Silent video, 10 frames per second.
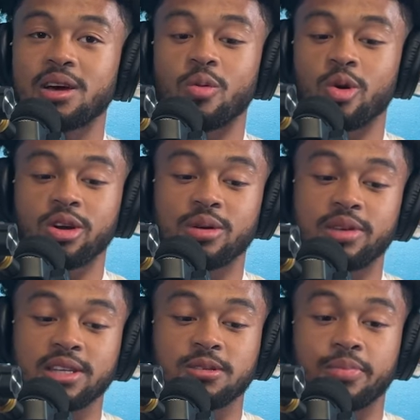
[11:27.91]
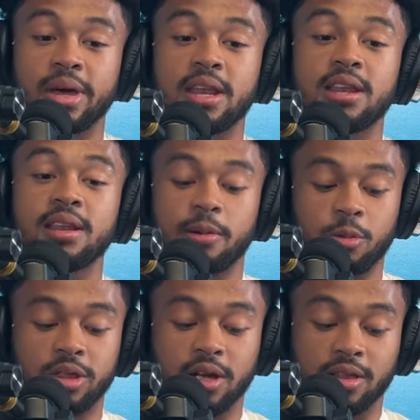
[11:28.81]
and woke up next to a bed
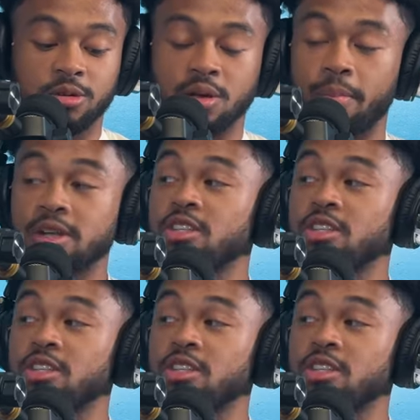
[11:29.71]
with like there was a bunch